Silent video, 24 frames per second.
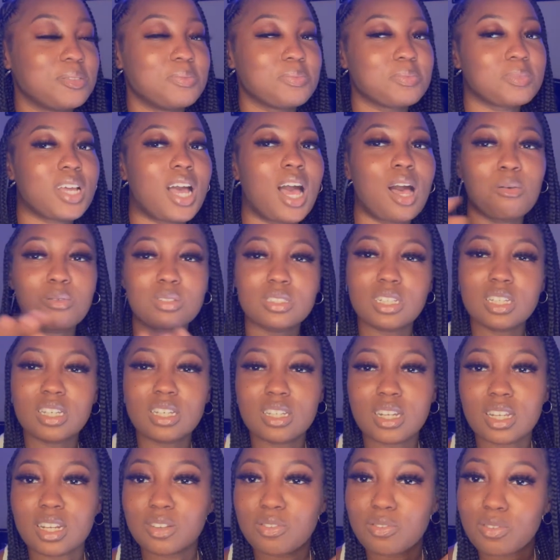I was looking
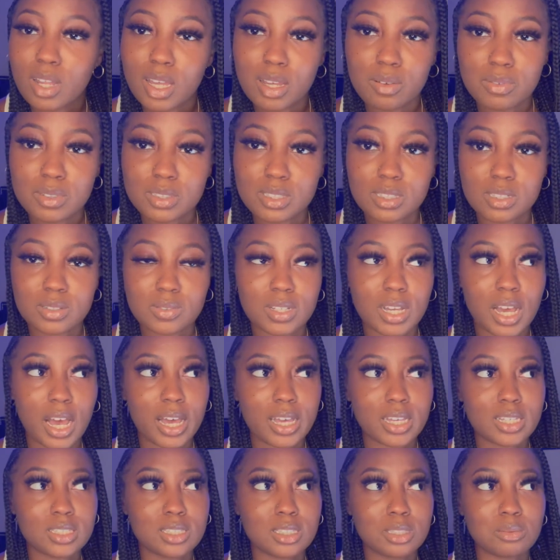at the flavors of the
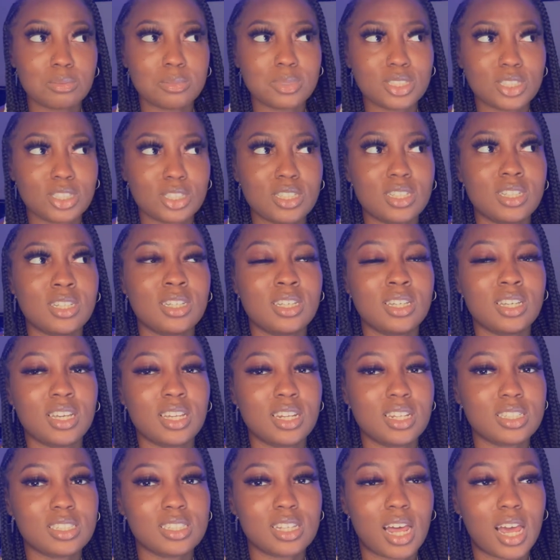icy machine, and
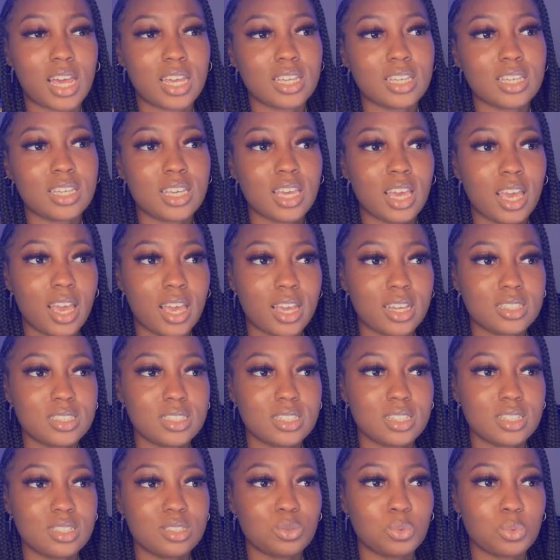it's like
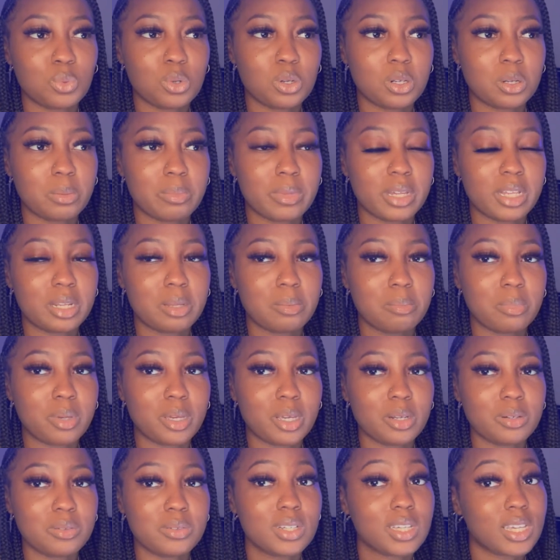cactus, watermelon,
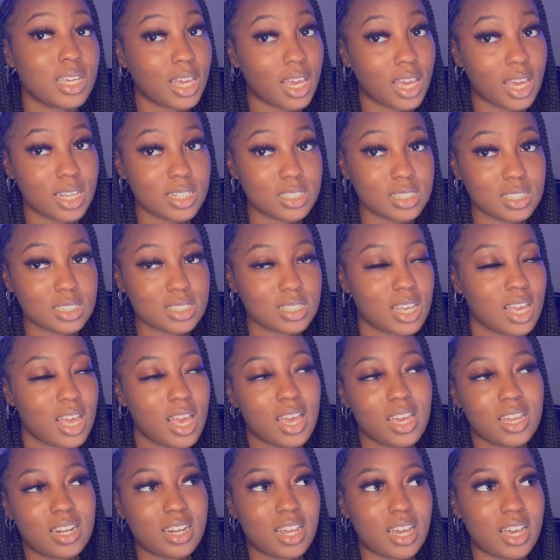berry, cactus.
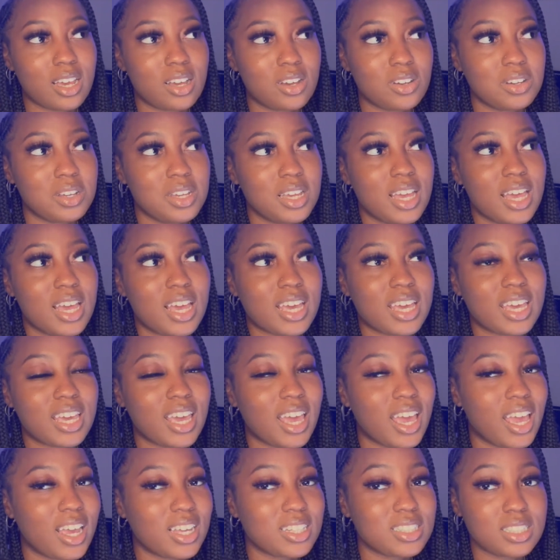Now
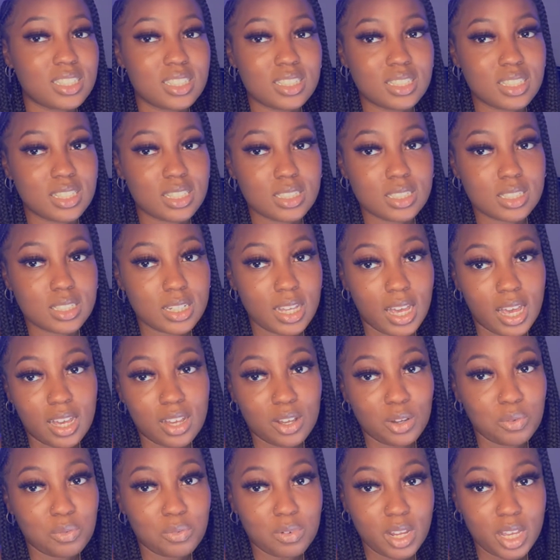cactus is not a
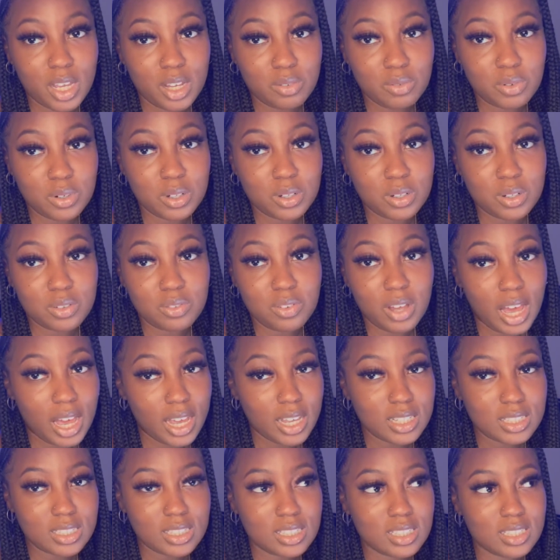flavor of
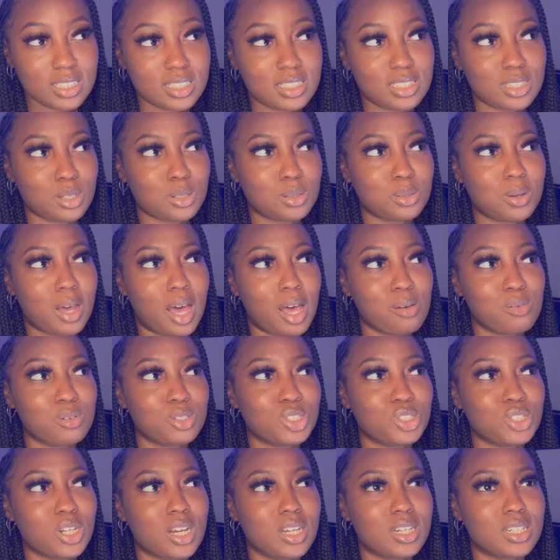icy, so I was
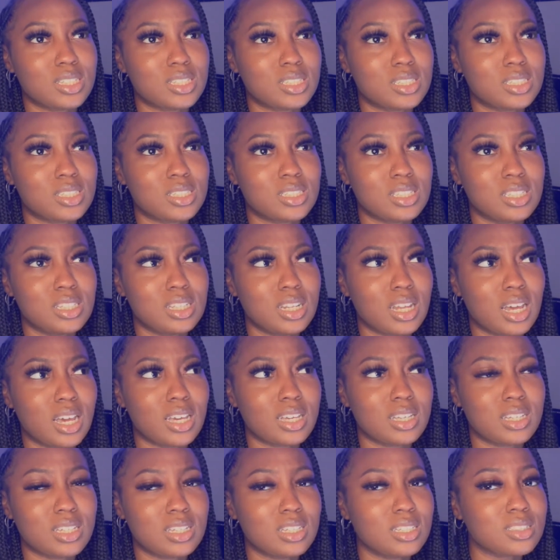trying to see like,
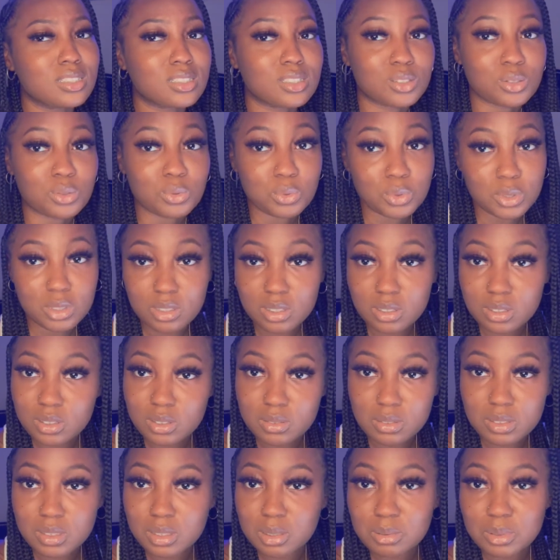is it a riddle of
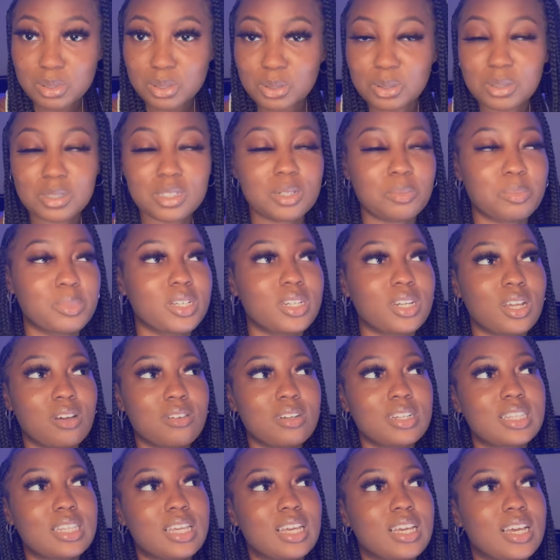some sort? But the only
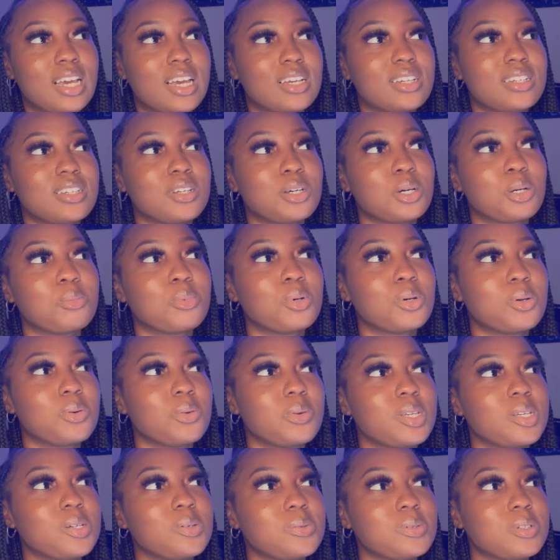thing I could come up
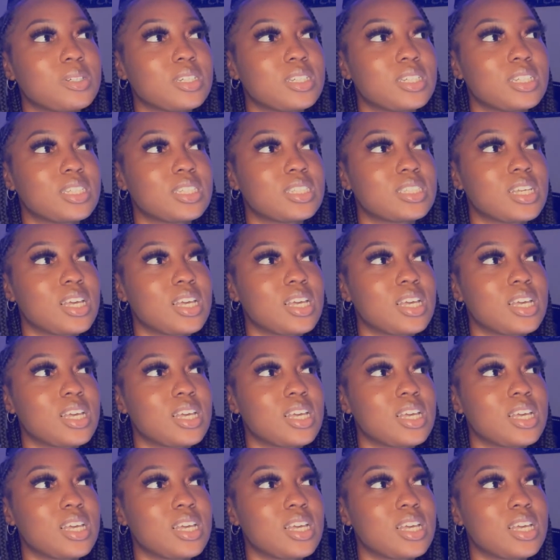with was